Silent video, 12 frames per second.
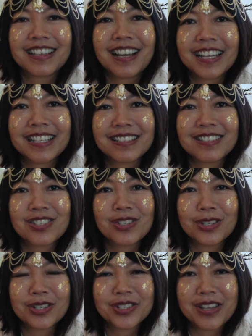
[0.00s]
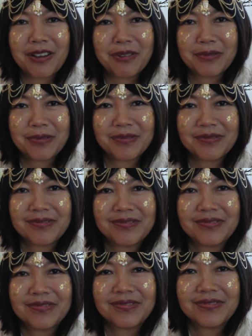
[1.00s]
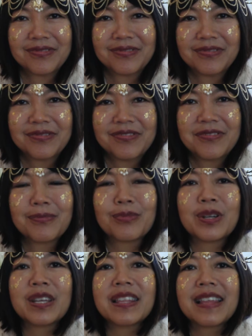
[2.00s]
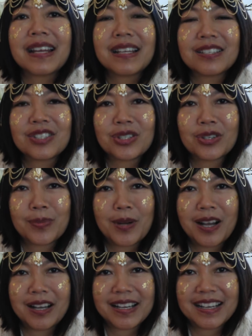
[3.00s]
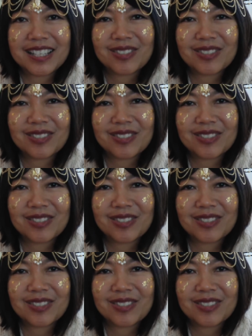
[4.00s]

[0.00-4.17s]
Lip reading: kindness to yourself. Breathe that into your body.